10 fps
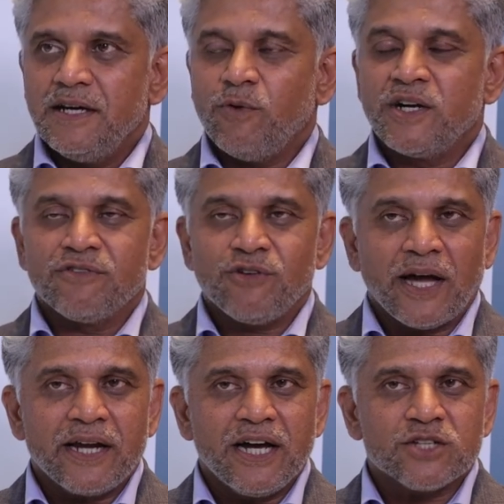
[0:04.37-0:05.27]
Wonderful
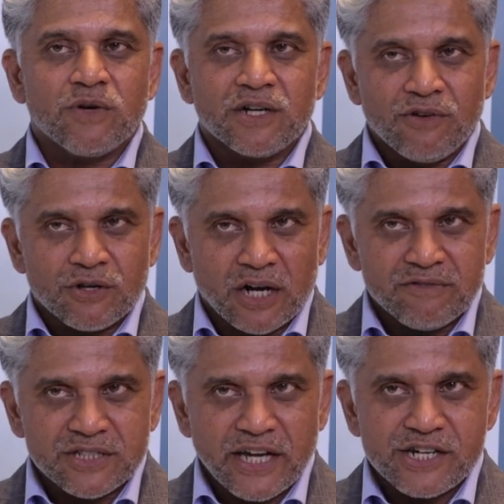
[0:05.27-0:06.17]
ideas, wonderful
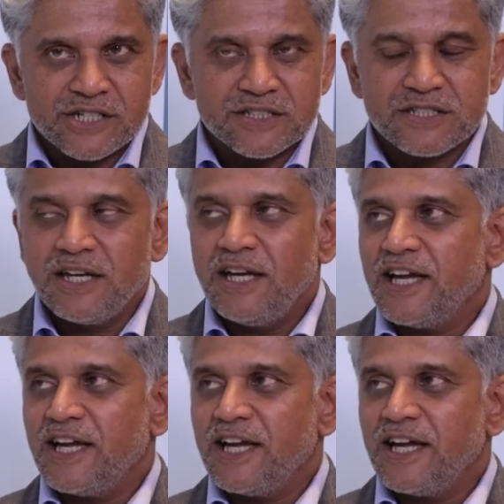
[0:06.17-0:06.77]
conversations,